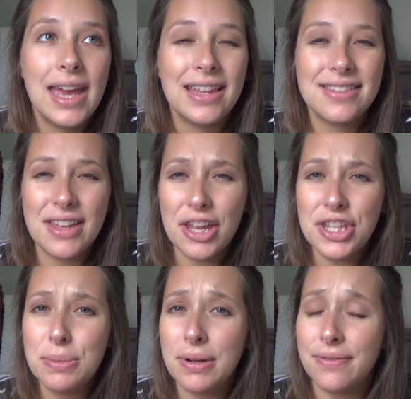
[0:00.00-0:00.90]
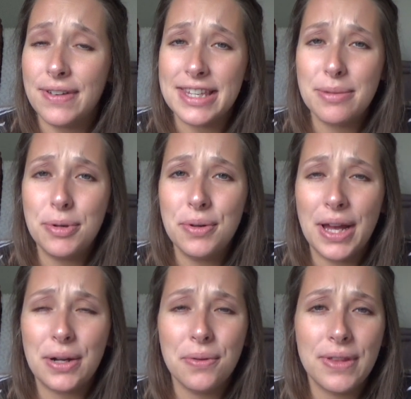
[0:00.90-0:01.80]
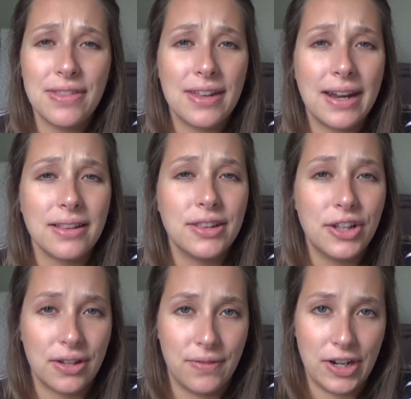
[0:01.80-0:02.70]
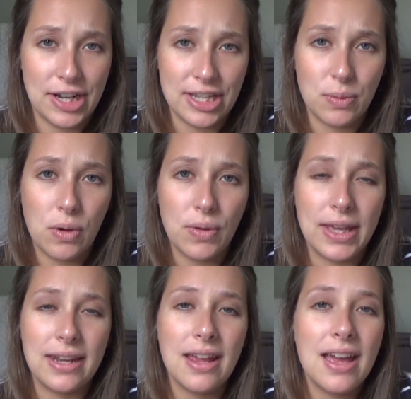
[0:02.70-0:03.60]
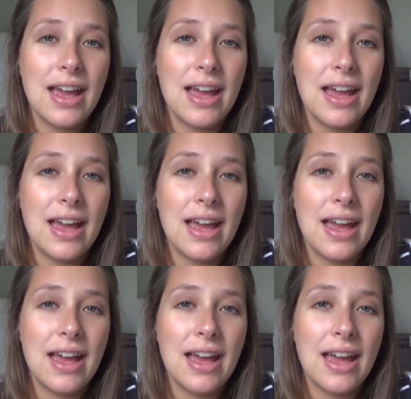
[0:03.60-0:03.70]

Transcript: It's not super visible. I don't think that I look very swollen.